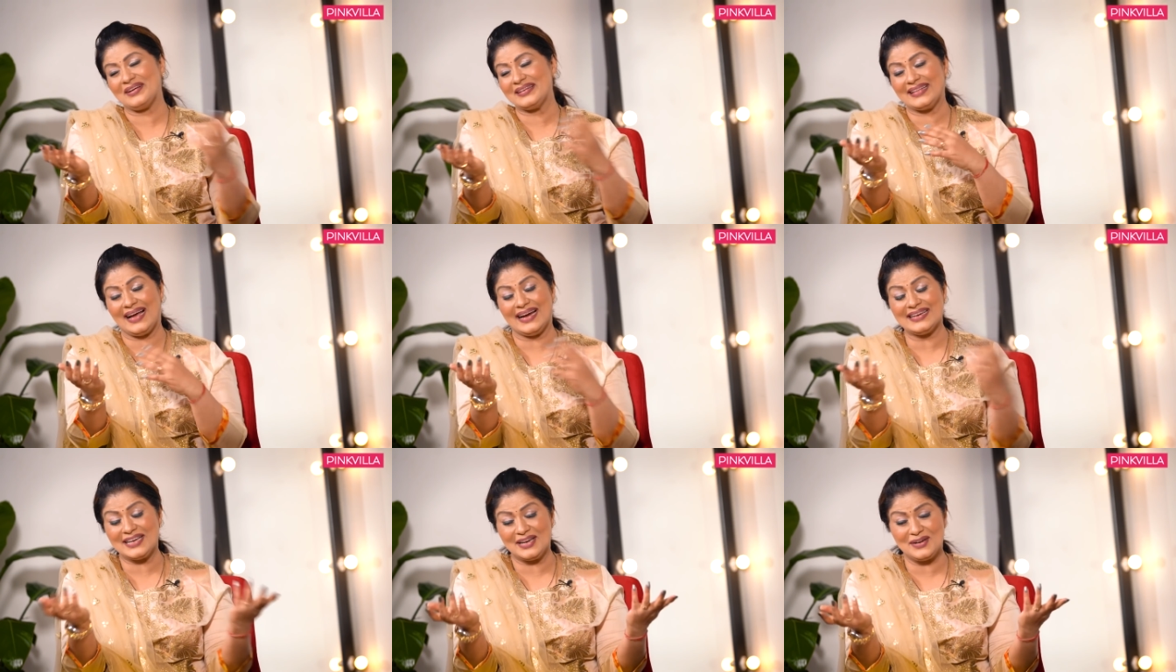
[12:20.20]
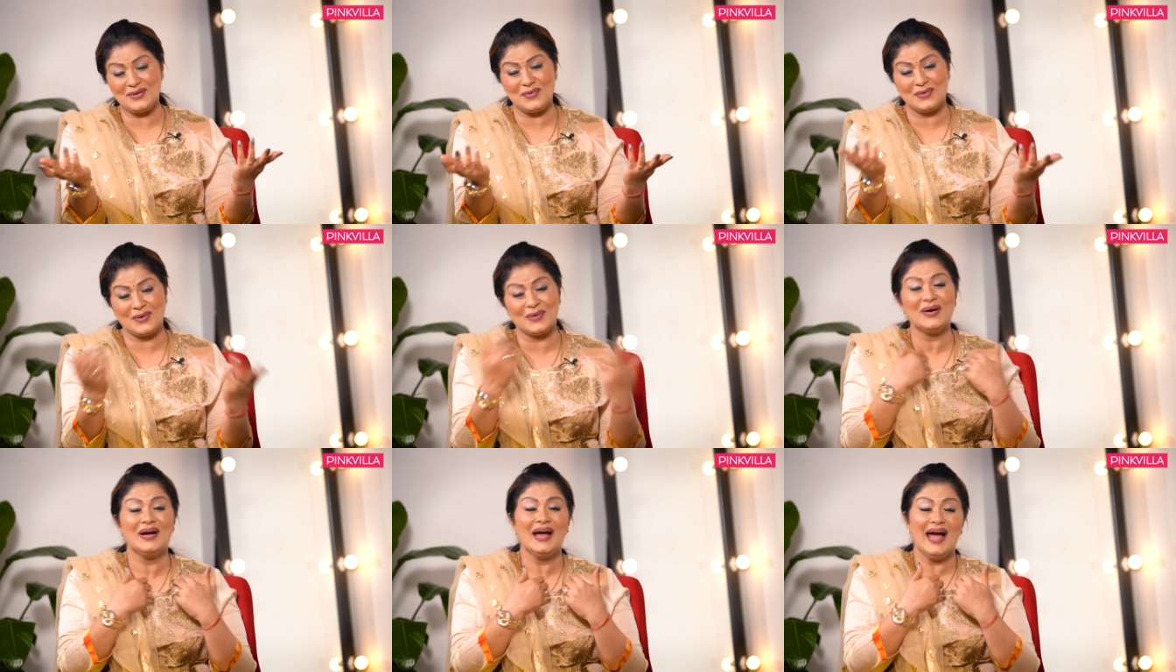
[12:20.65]
well, that I
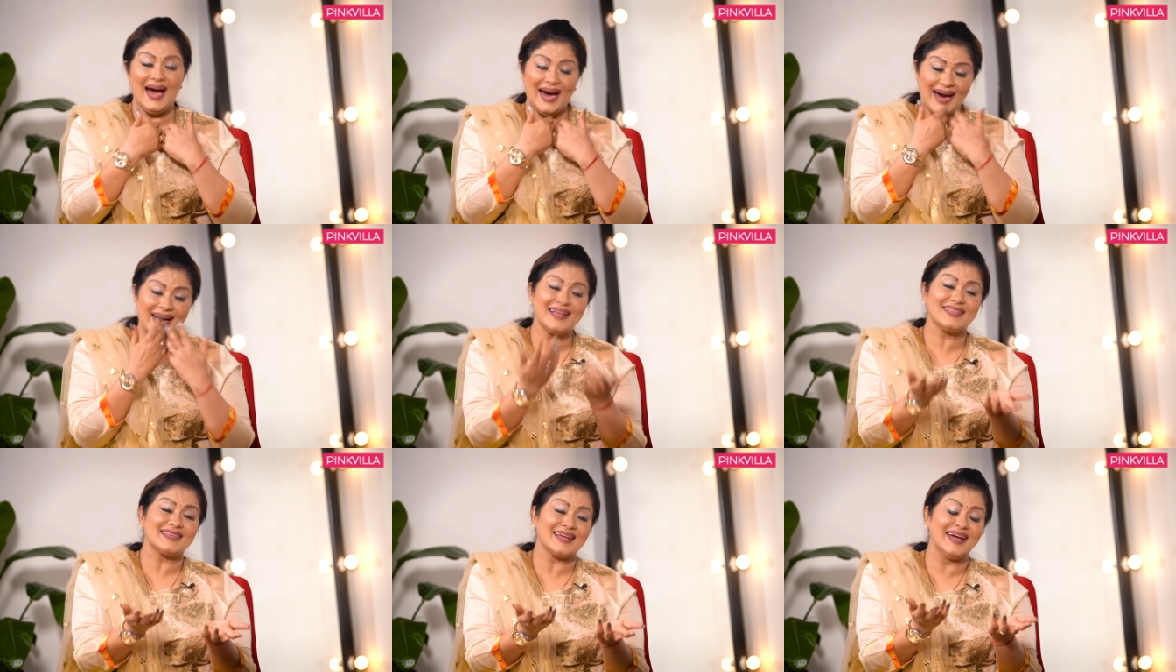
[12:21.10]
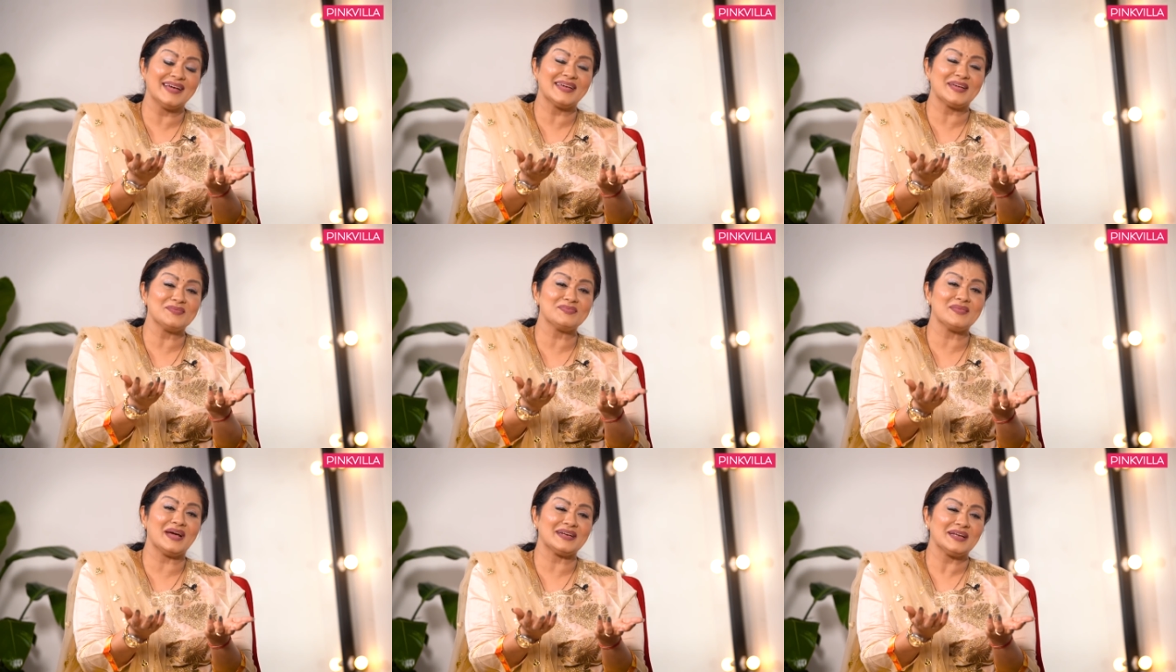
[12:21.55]
don't know. I
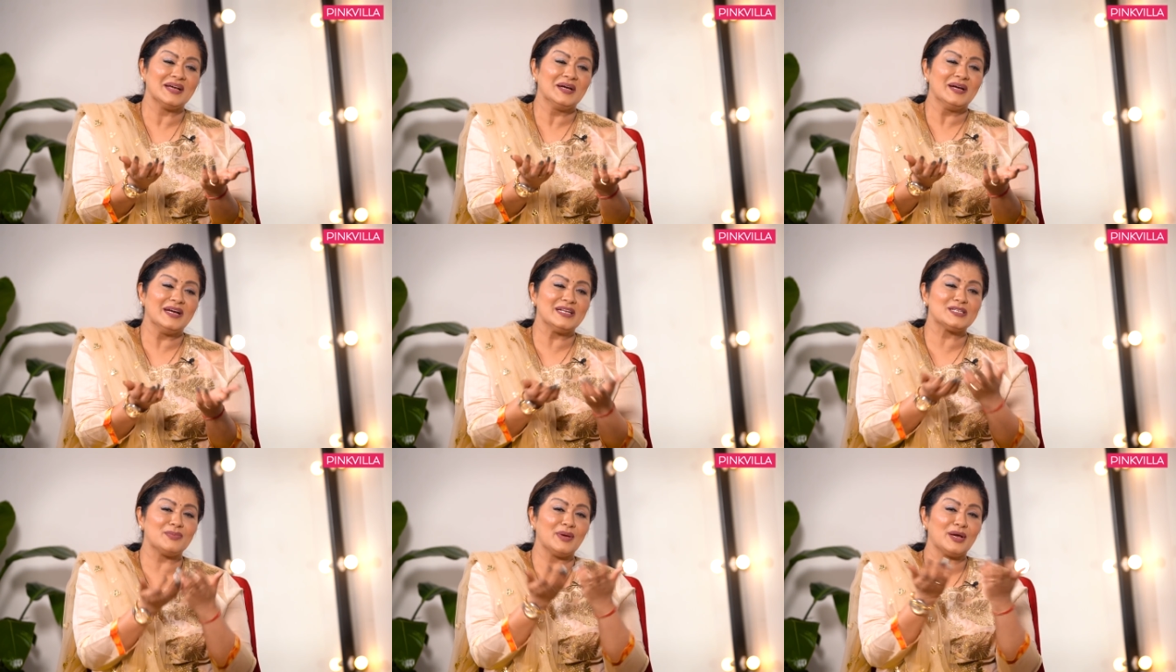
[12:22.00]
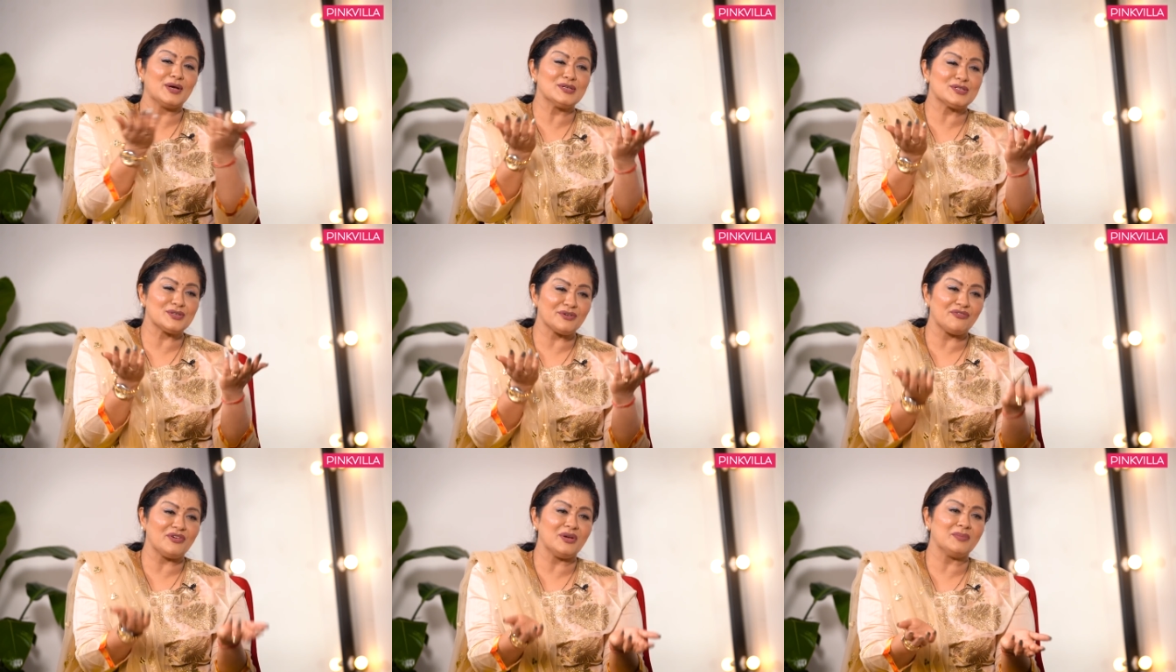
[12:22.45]
thank him that it's
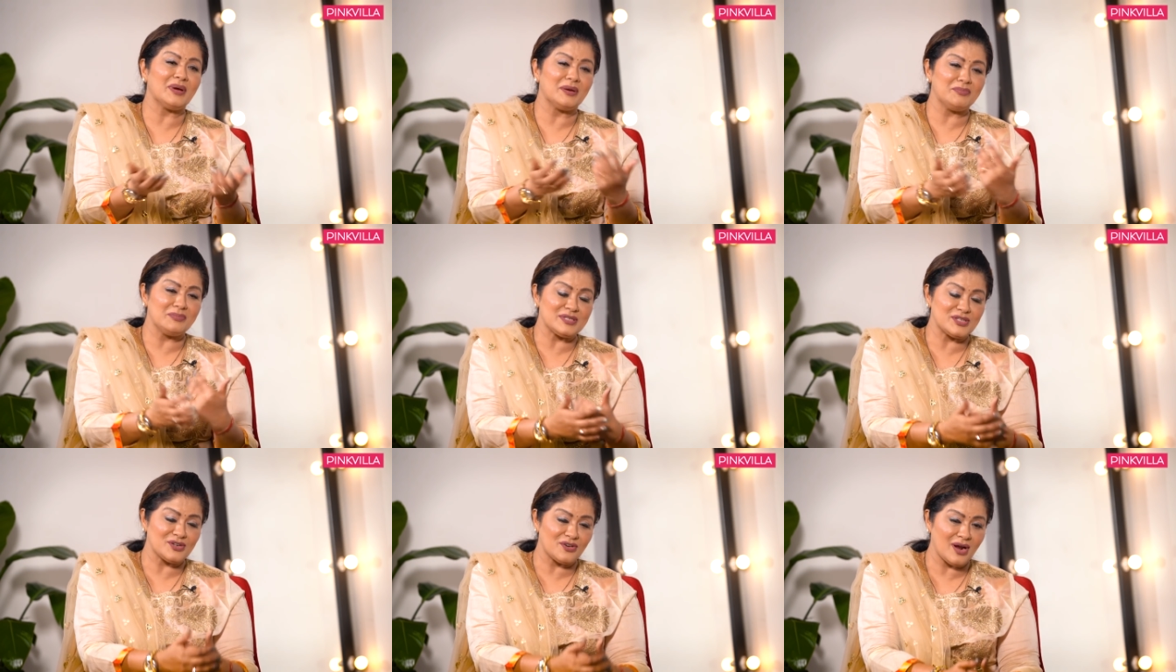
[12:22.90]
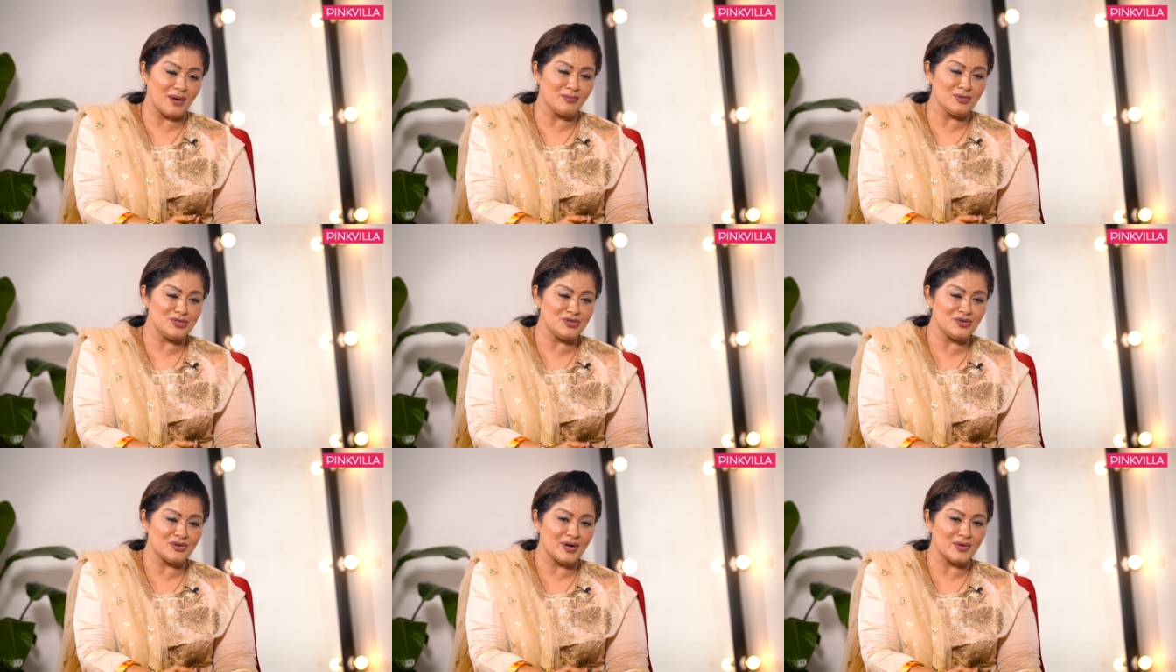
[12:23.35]
because of him and Mr.
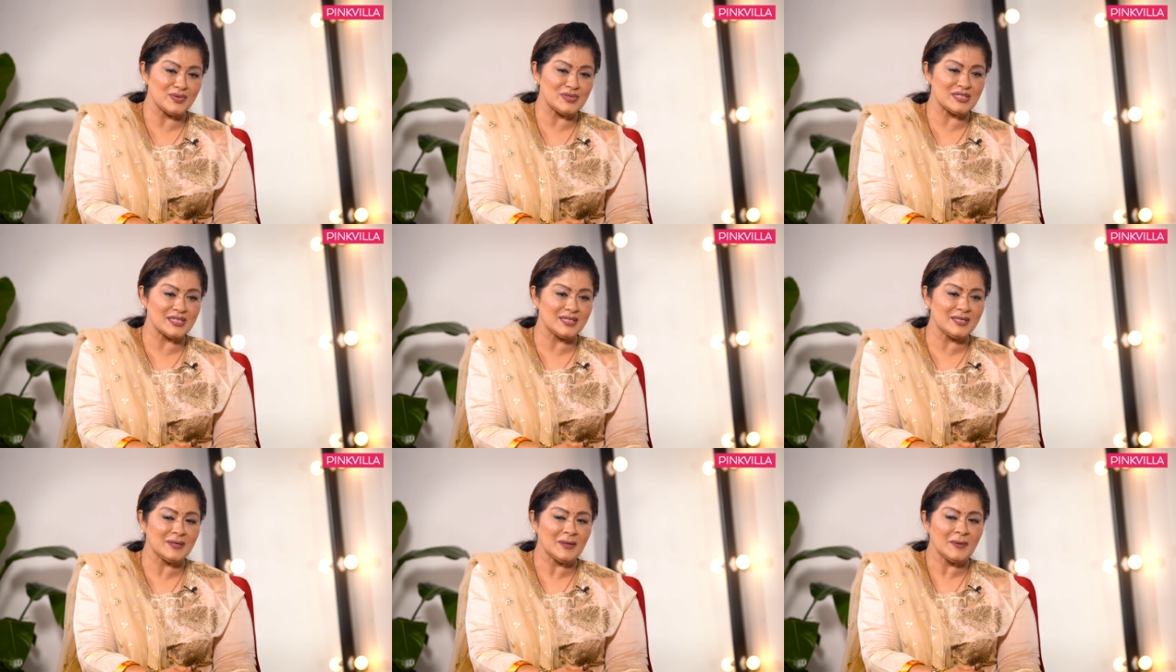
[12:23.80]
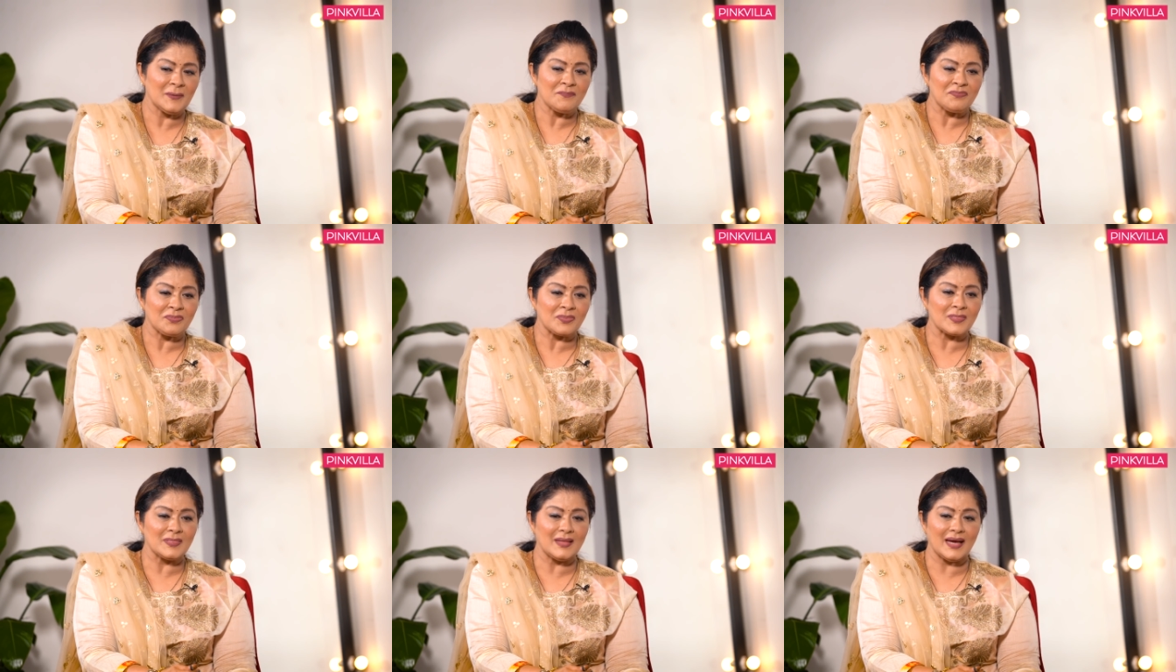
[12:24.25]
Ramoji Rao sir
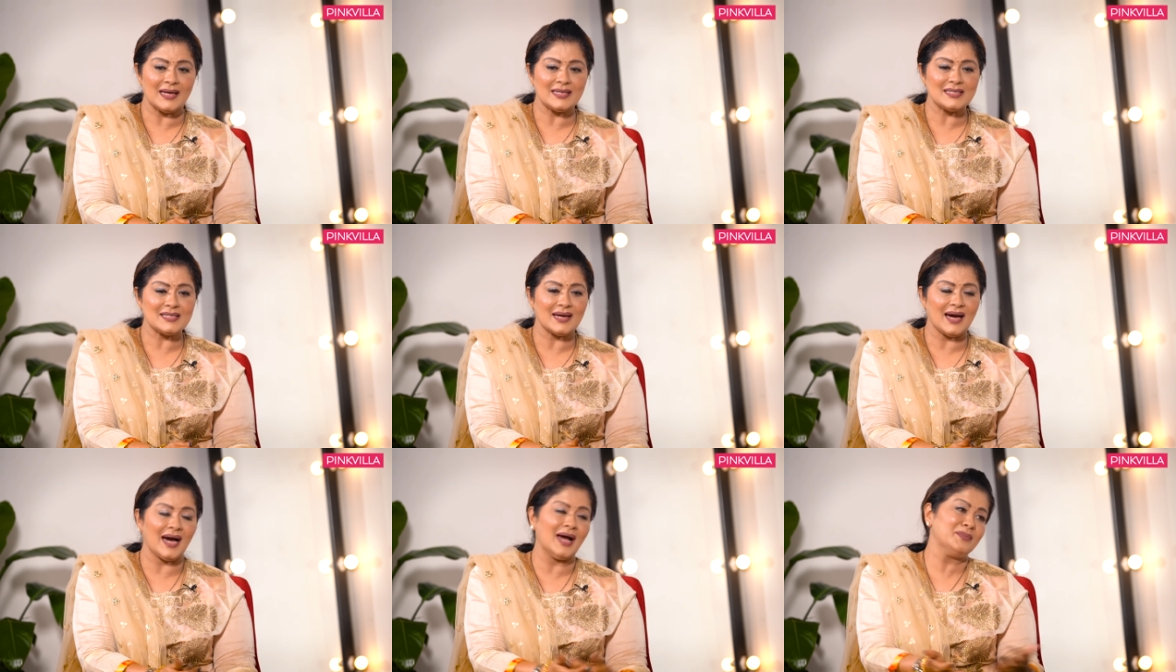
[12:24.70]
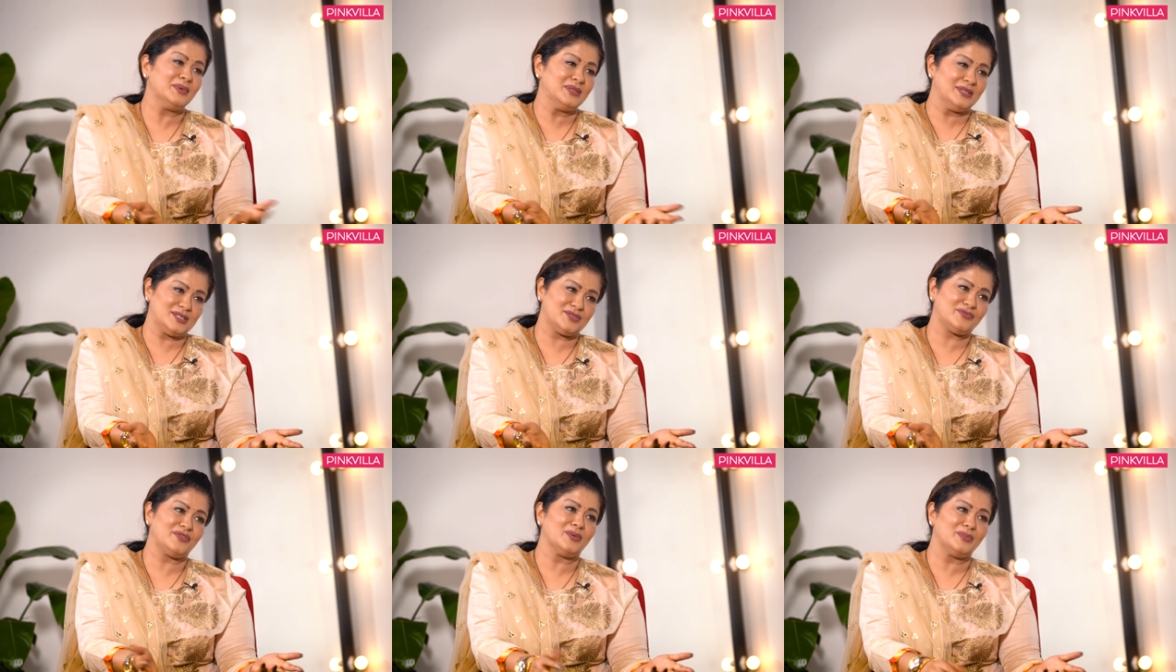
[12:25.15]
that I'm in
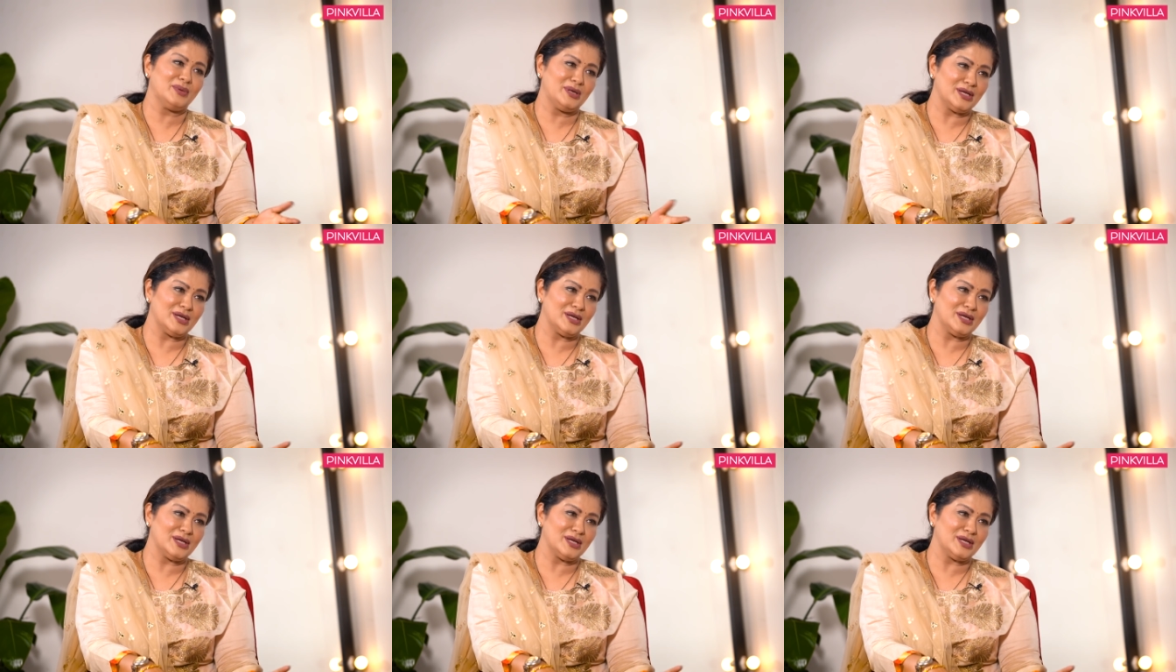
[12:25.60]
this film